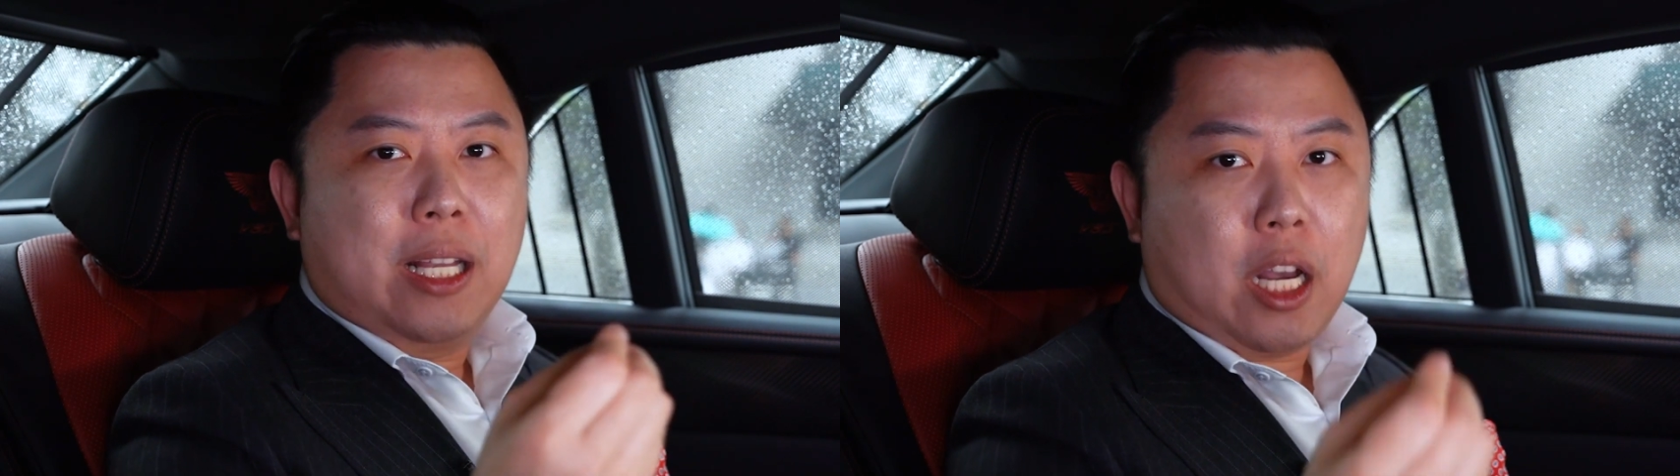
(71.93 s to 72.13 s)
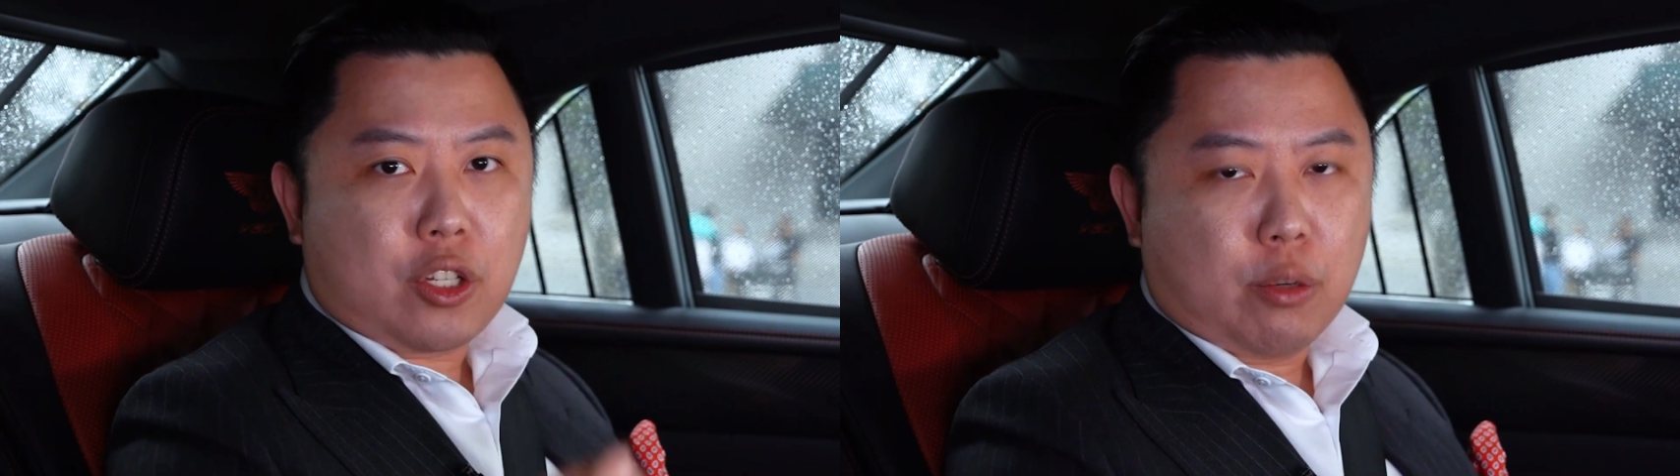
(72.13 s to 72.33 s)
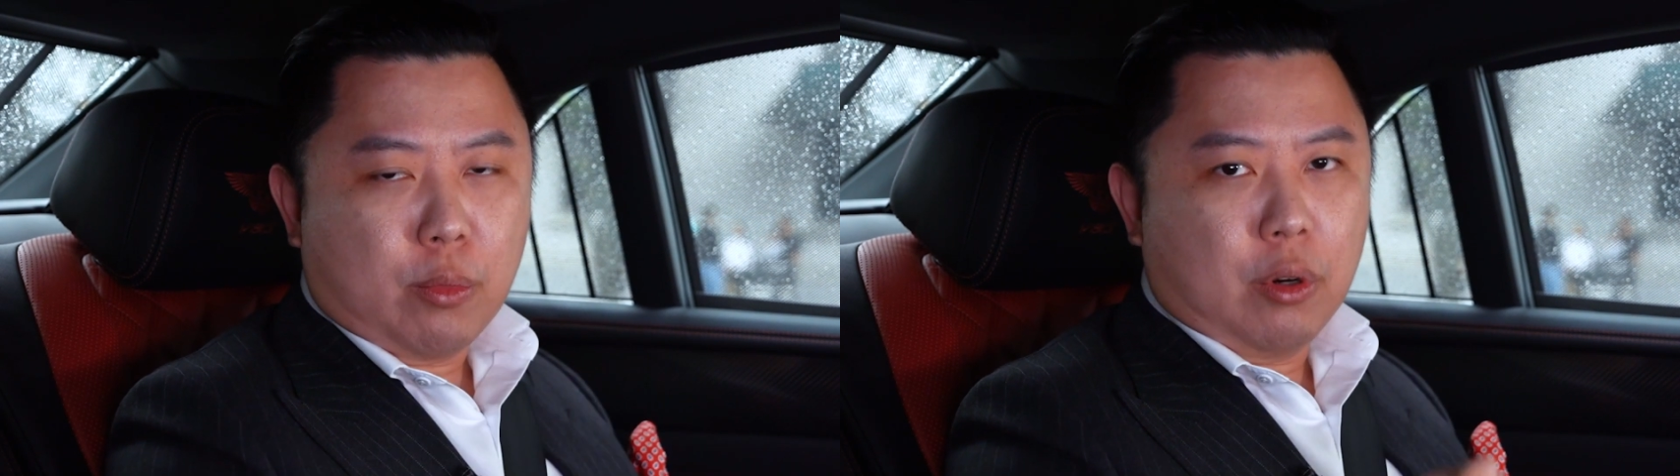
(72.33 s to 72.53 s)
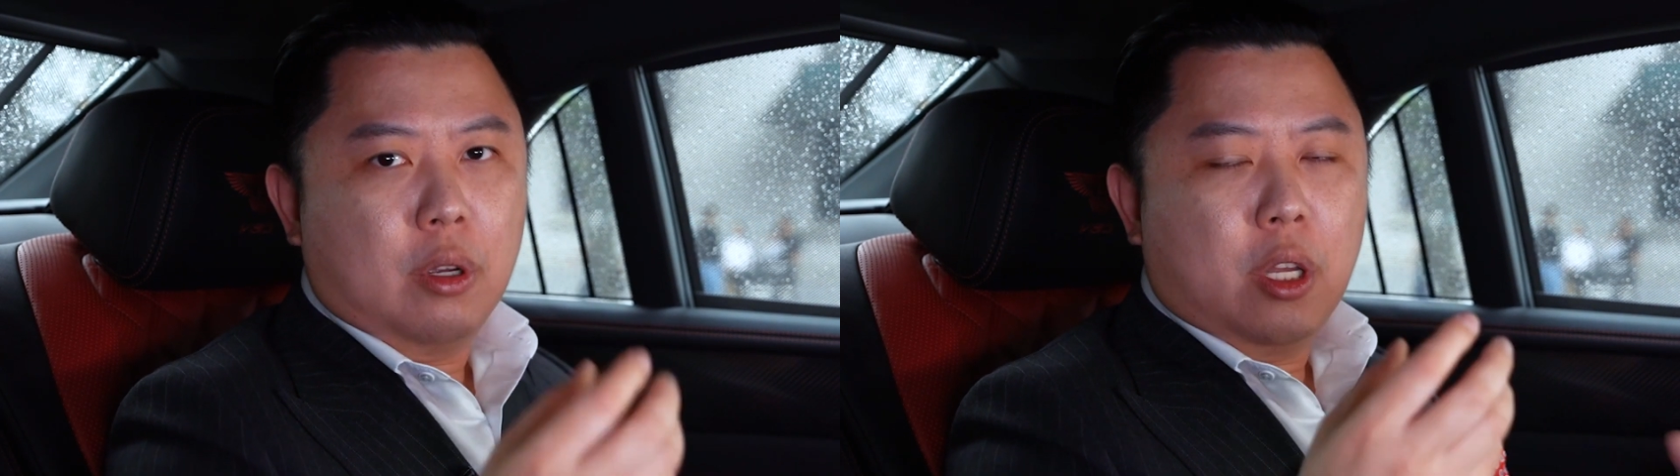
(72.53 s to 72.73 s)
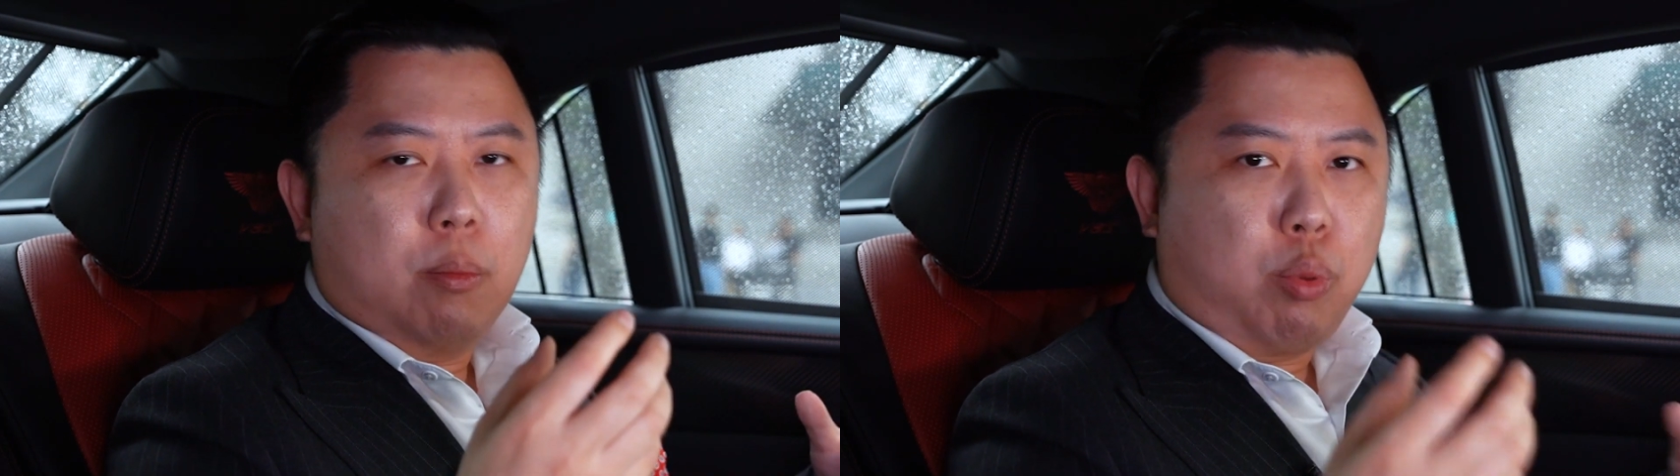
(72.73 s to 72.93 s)
customer
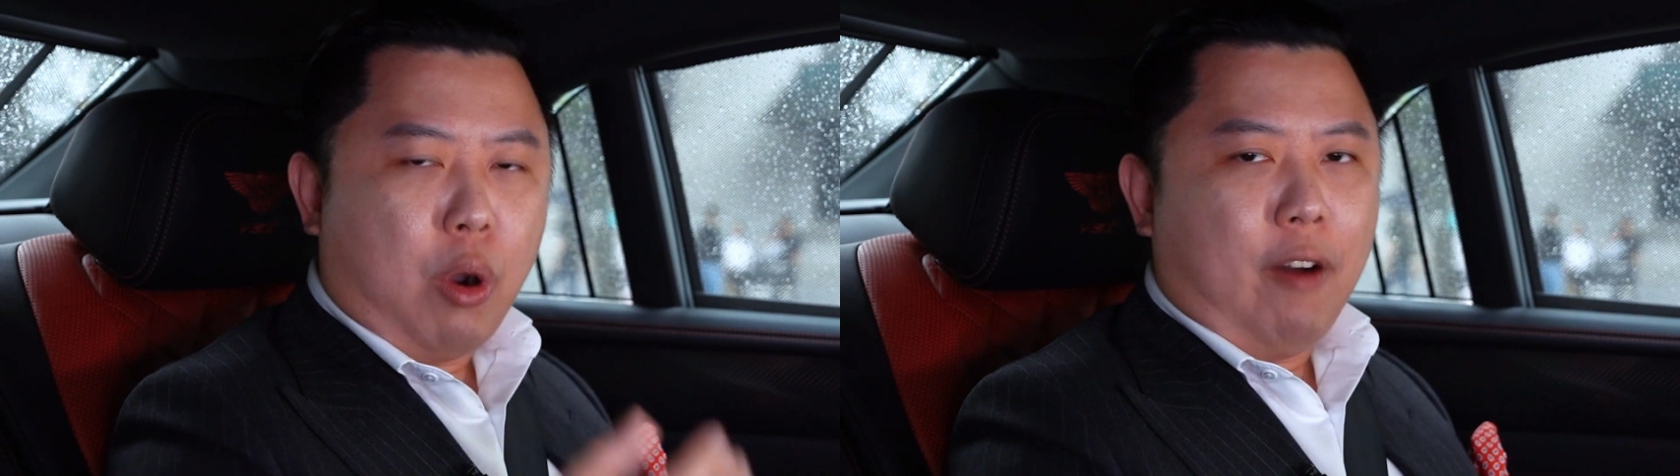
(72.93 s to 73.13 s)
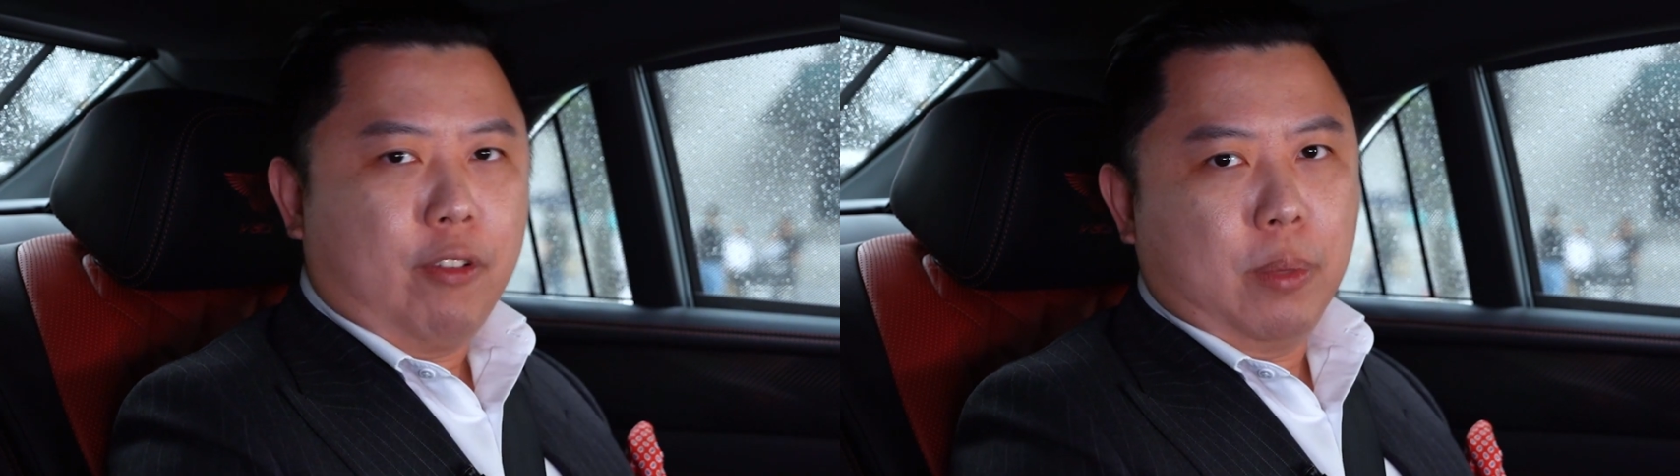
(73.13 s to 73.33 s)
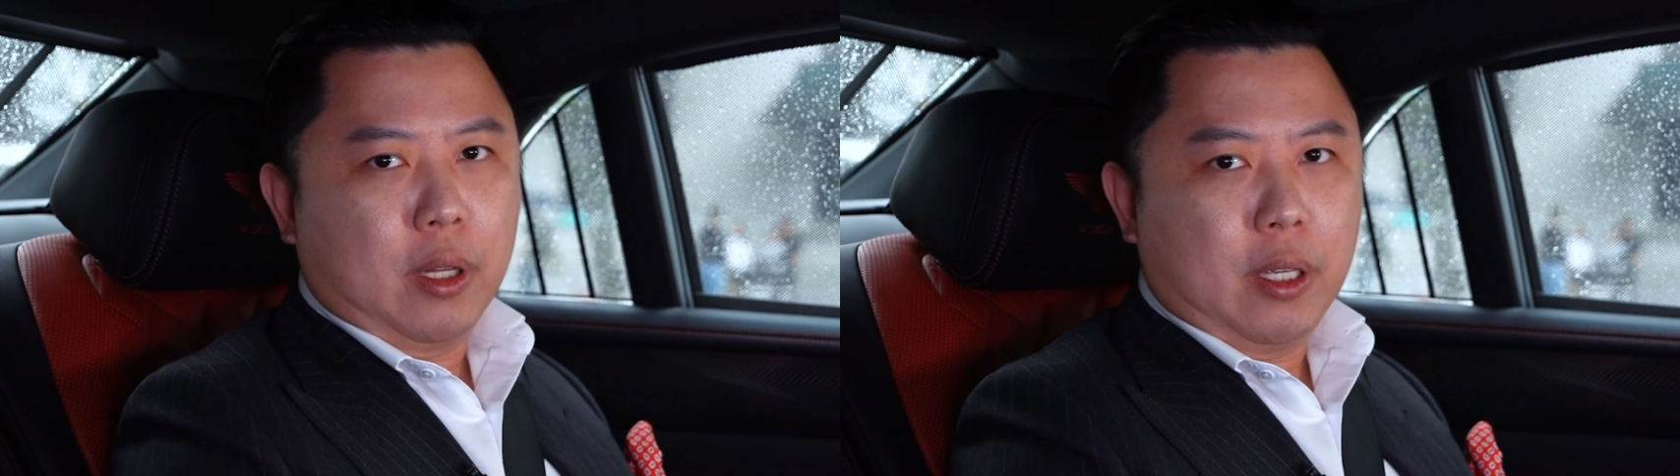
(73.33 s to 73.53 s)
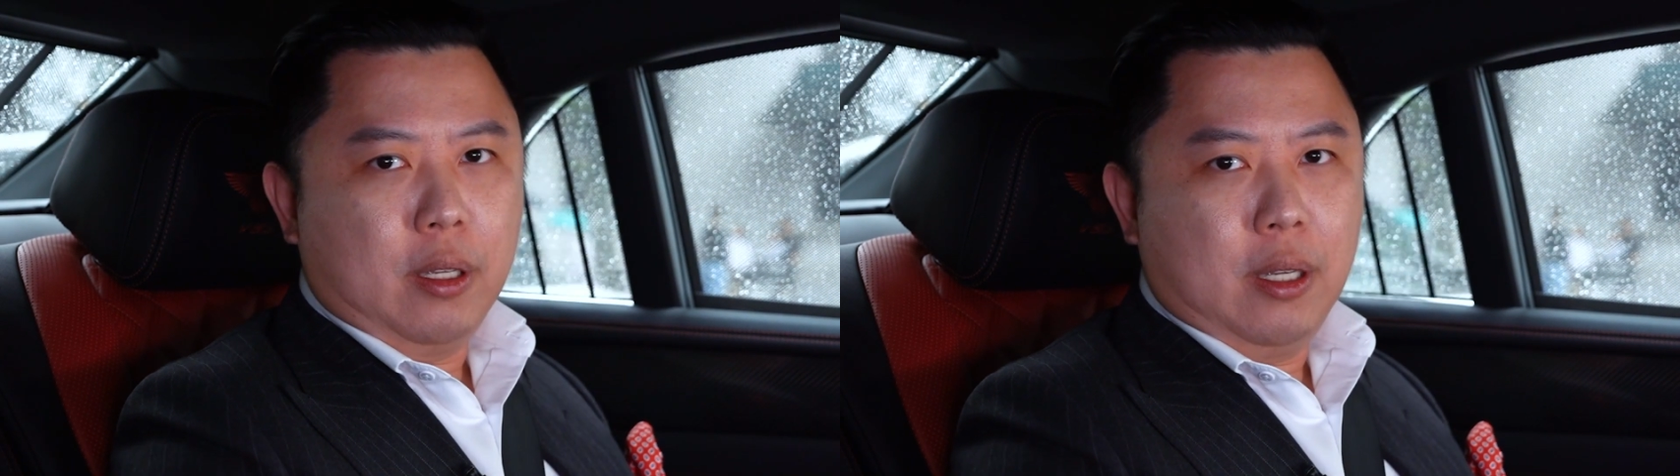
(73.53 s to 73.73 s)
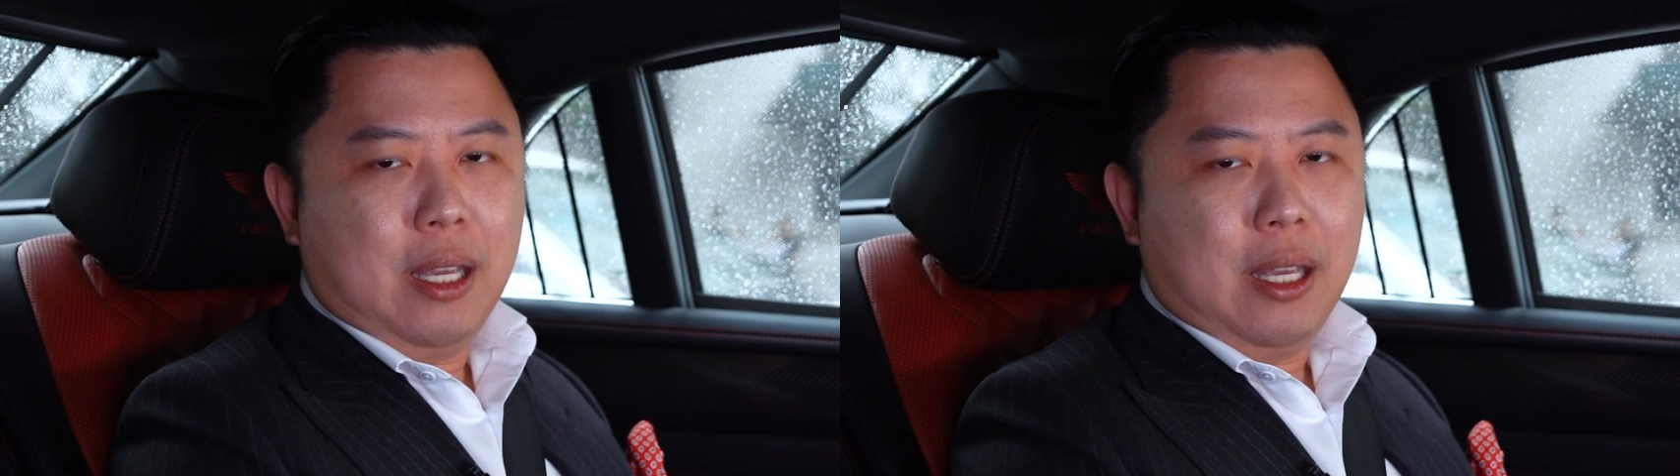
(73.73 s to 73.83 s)
profitably?